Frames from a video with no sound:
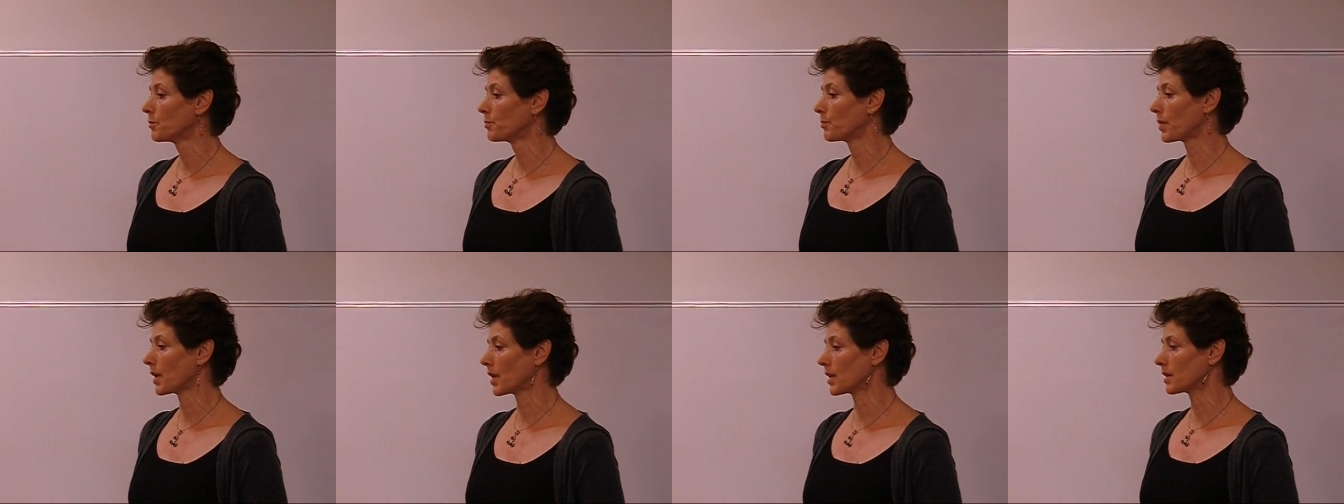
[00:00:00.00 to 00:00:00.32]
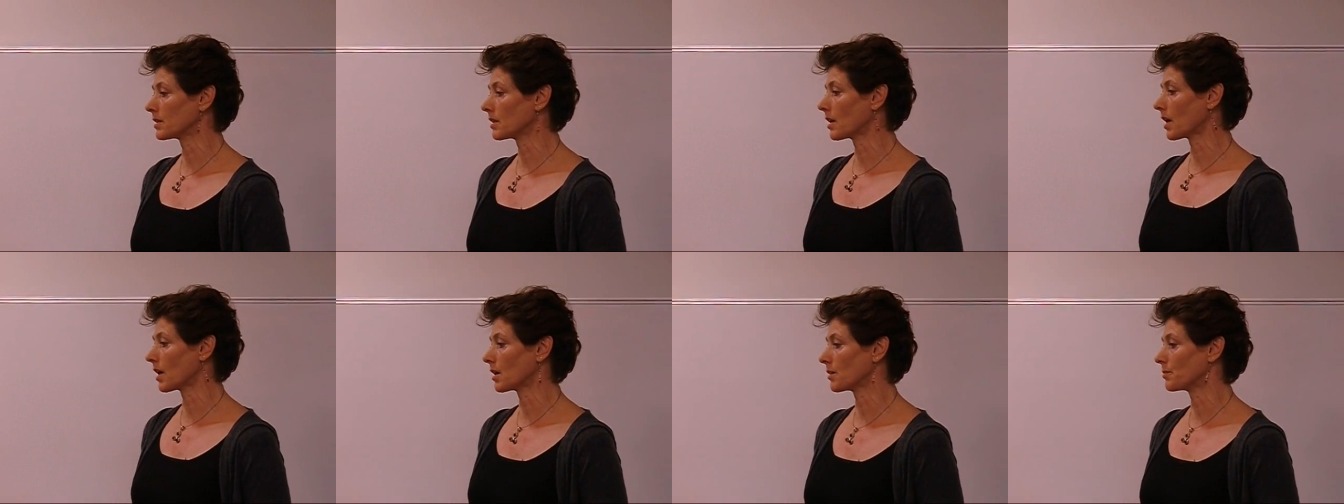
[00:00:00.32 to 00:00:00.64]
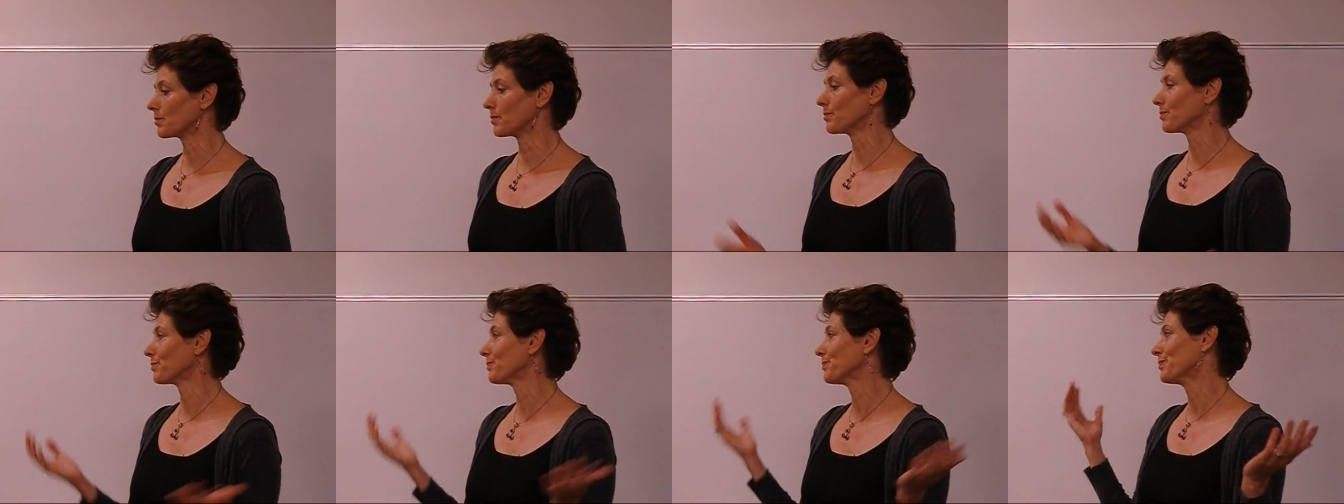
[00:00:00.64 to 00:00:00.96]
but
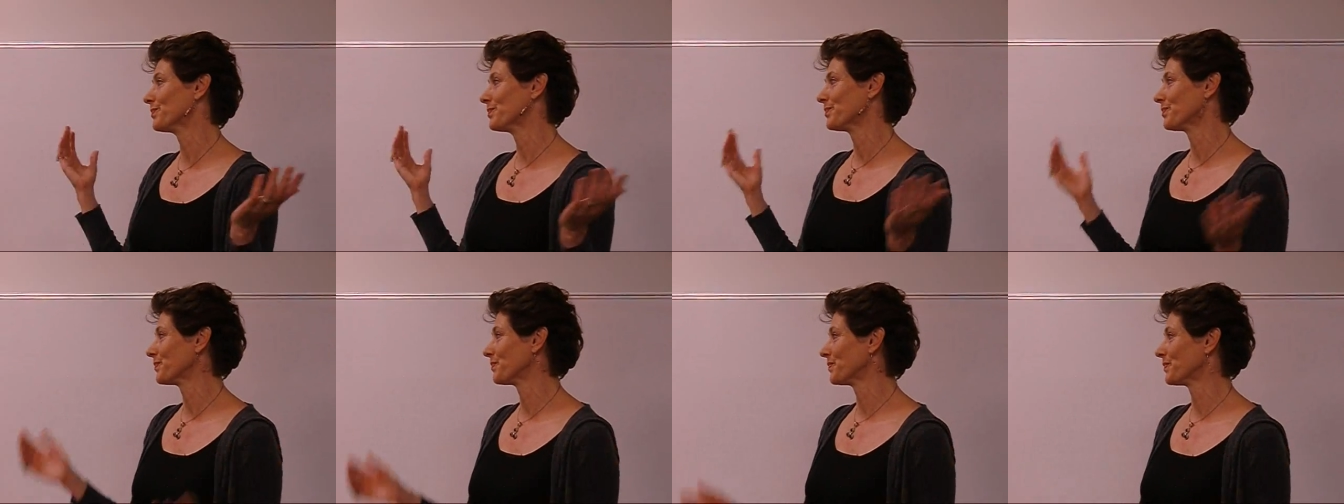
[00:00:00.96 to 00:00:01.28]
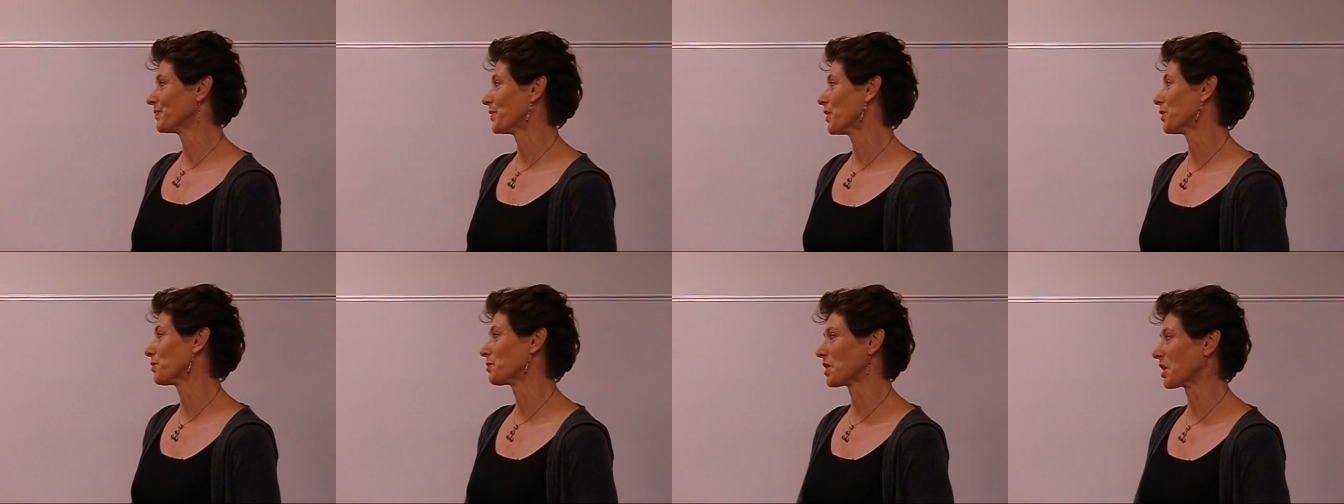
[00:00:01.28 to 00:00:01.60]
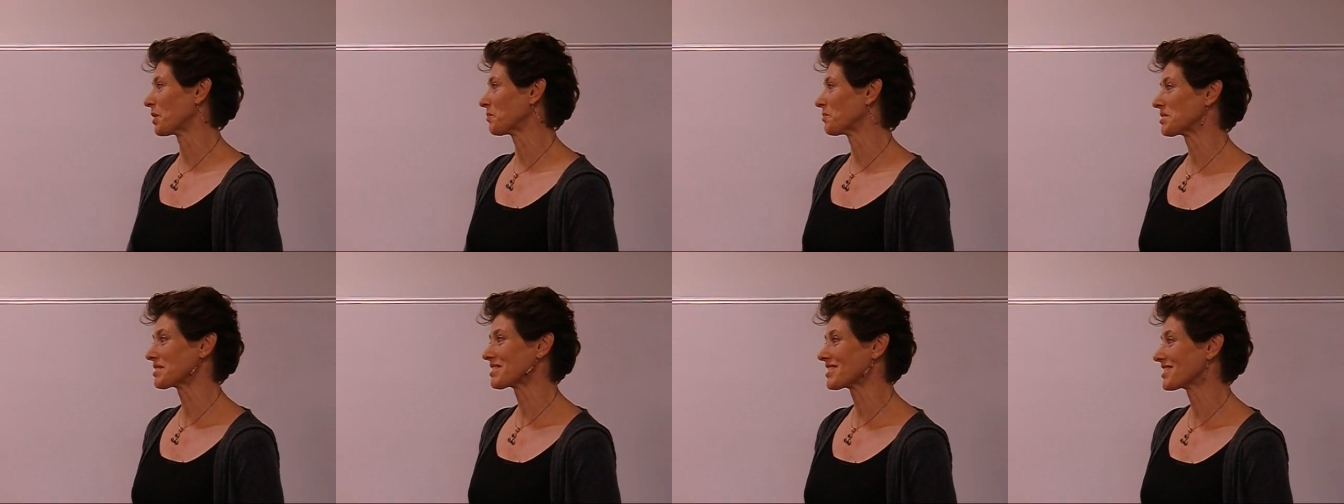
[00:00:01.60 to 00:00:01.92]
no
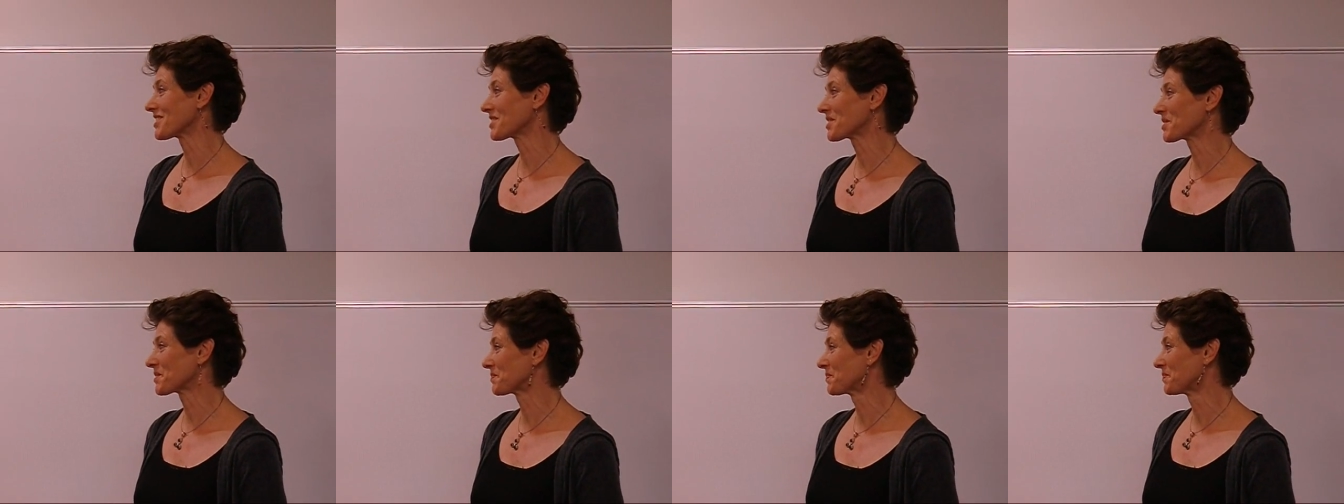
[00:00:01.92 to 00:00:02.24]
promises.